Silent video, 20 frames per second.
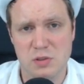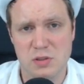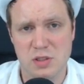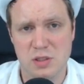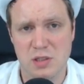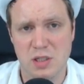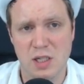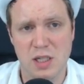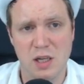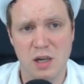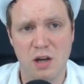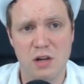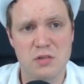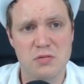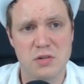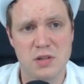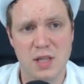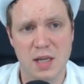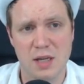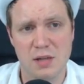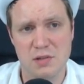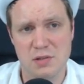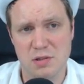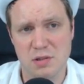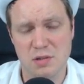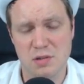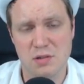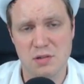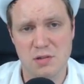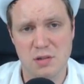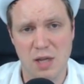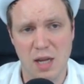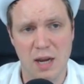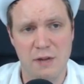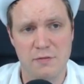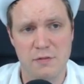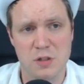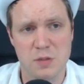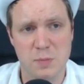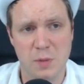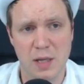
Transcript: was nearly 100,000 average